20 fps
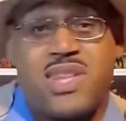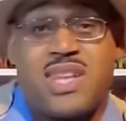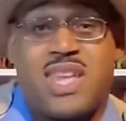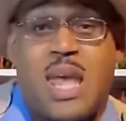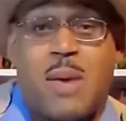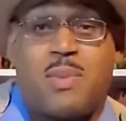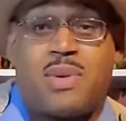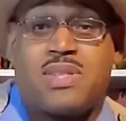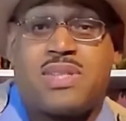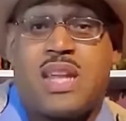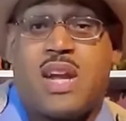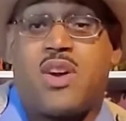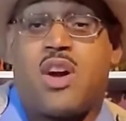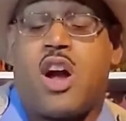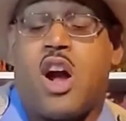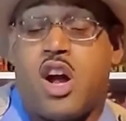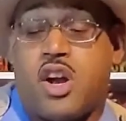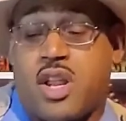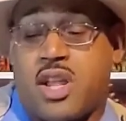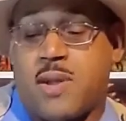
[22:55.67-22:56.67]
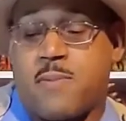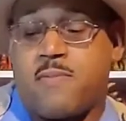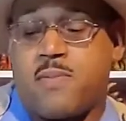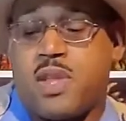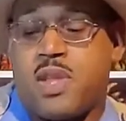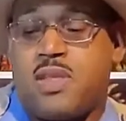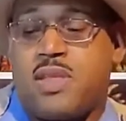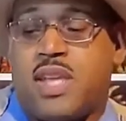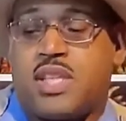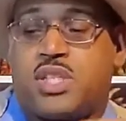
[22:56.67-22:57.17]
that came with Sarah Harding.
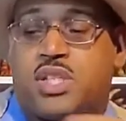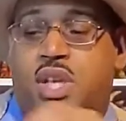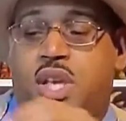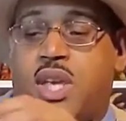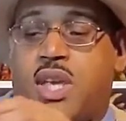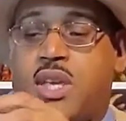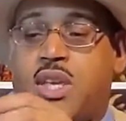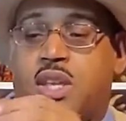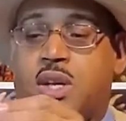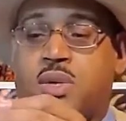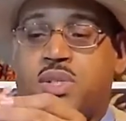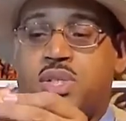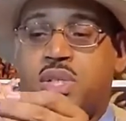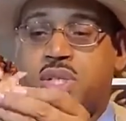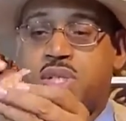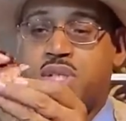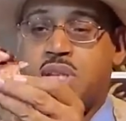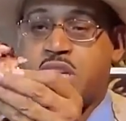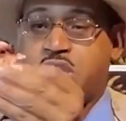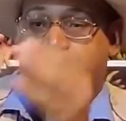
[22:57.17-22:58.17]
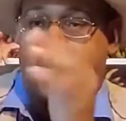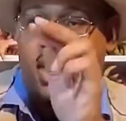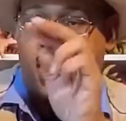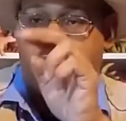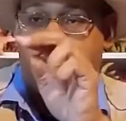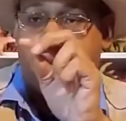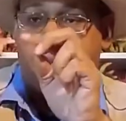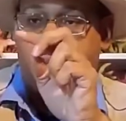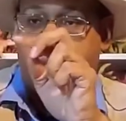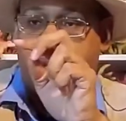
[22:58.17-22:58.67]
That she, you know, she's touching it,
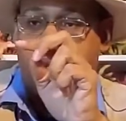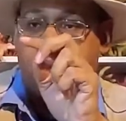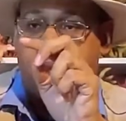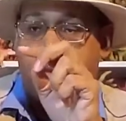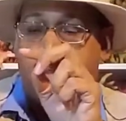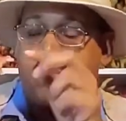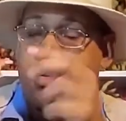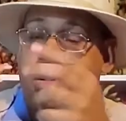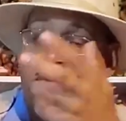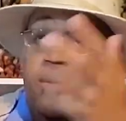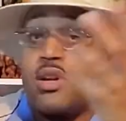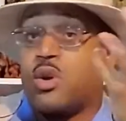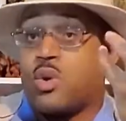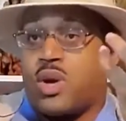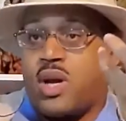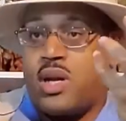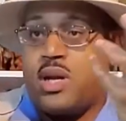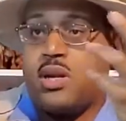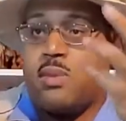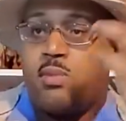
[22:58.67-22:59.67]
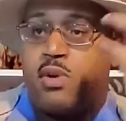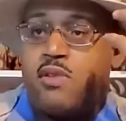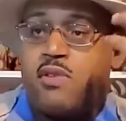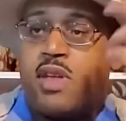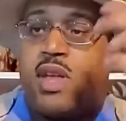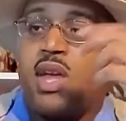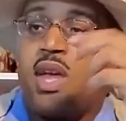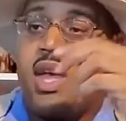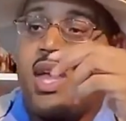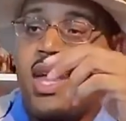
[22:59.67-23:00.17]
and it's supposed to be green in the
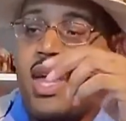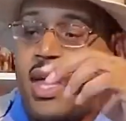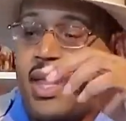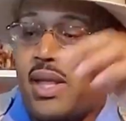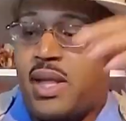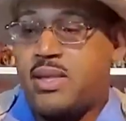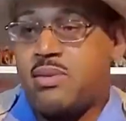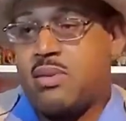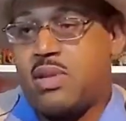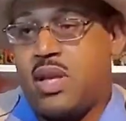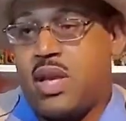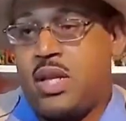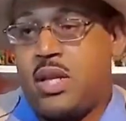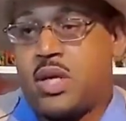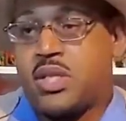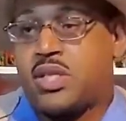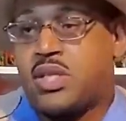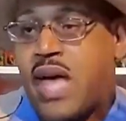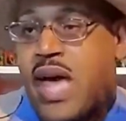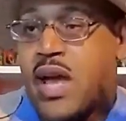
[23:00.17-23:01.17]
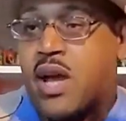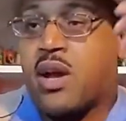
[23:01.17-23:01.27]
movie. And the, the adults attack